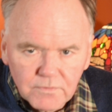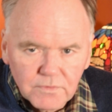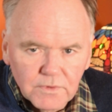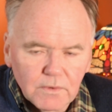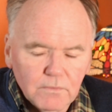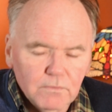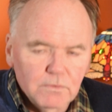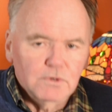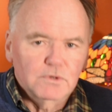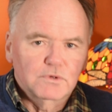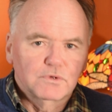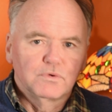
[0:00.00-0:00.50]
Now
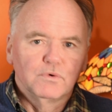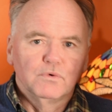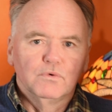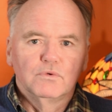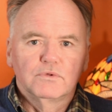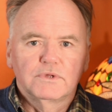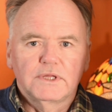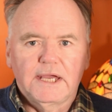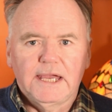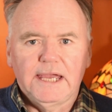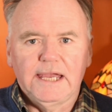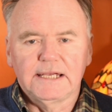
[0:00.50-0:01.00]
we're
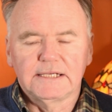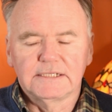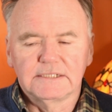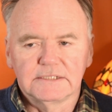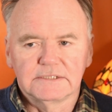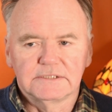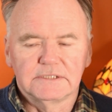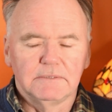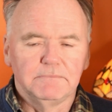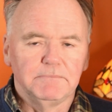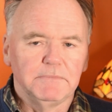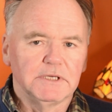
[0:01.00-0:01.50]
told x is
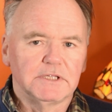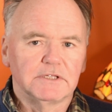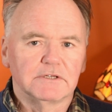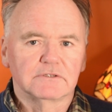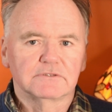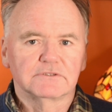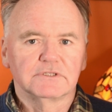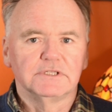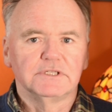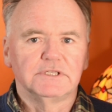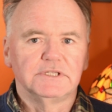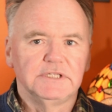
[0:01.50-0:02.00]
in
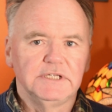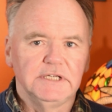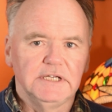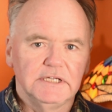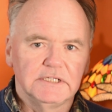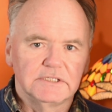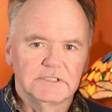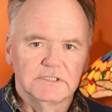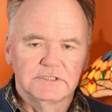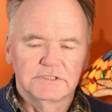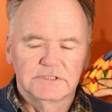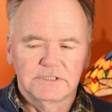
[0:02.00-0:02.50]
meters and t
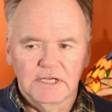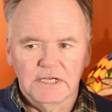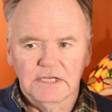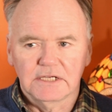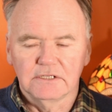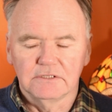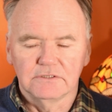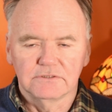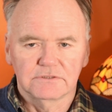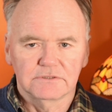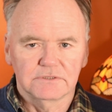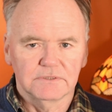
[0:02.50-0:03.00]
is in
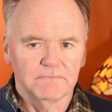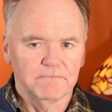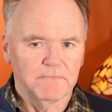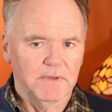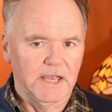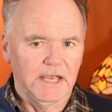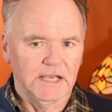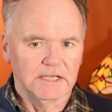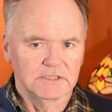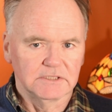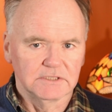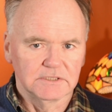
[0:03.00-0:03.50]
seconds.
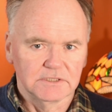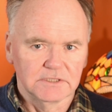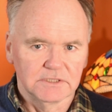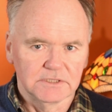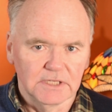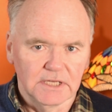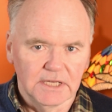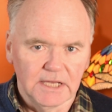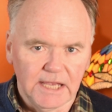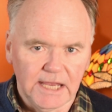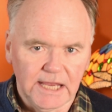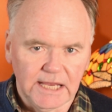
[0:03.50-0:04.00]
X
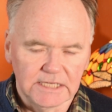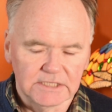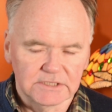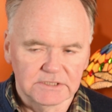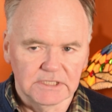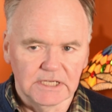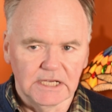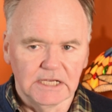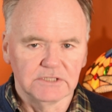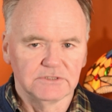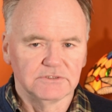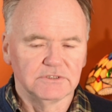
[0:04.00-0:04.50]

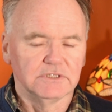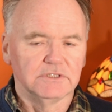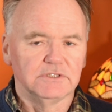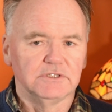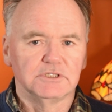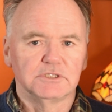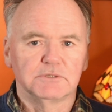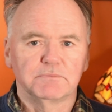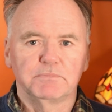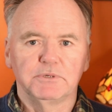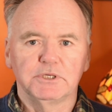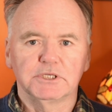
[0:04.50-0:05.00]
is the
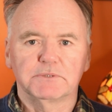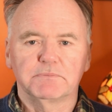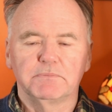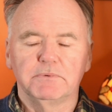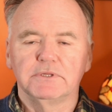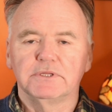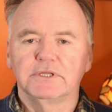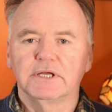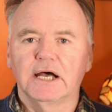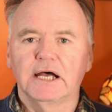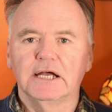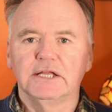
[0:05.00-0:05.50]

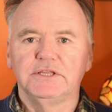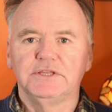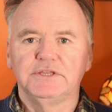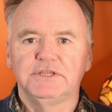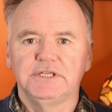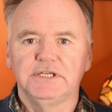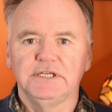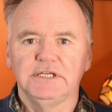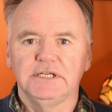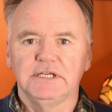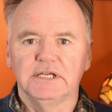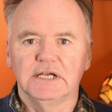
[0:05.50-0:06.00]
displacement and
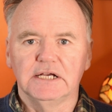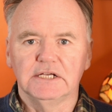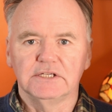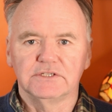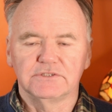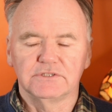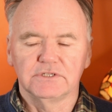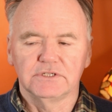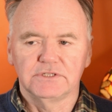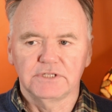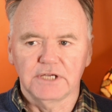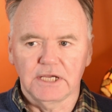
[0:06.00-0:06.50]
t is
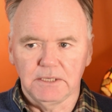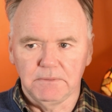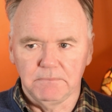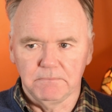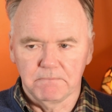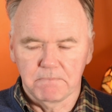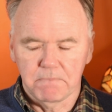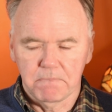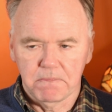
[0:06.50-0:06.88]
the time.